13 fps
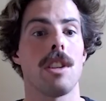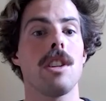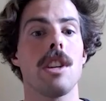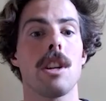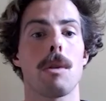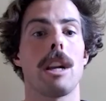
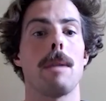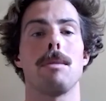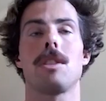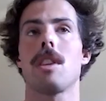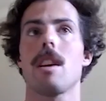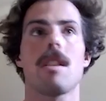And here, when
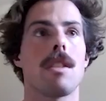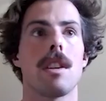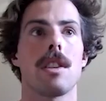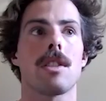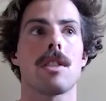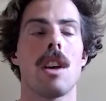I'm saying
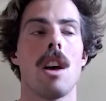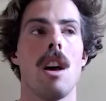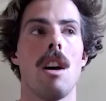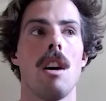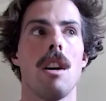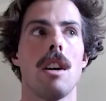this,
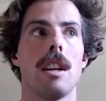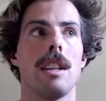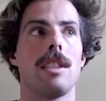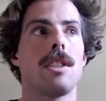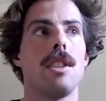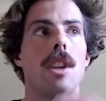
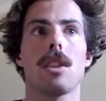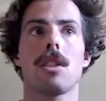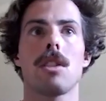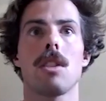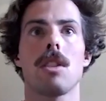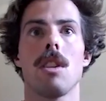it's
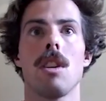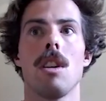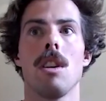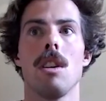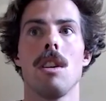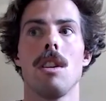not
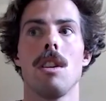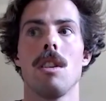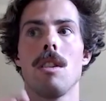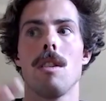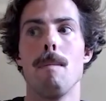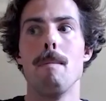
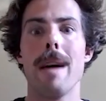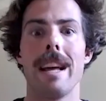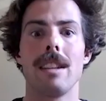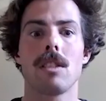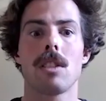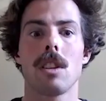
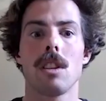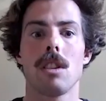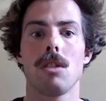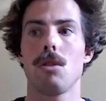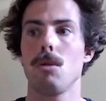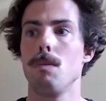meant
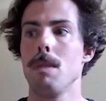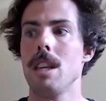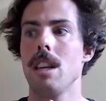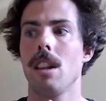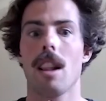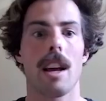to
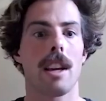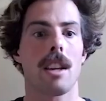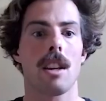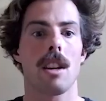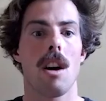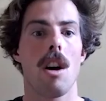mean
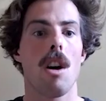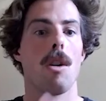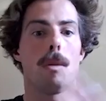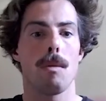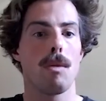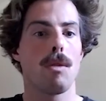like,
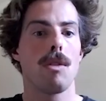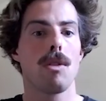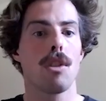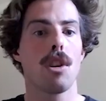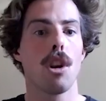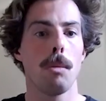oh,
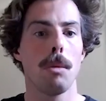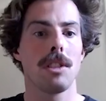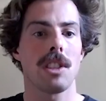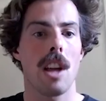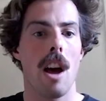the global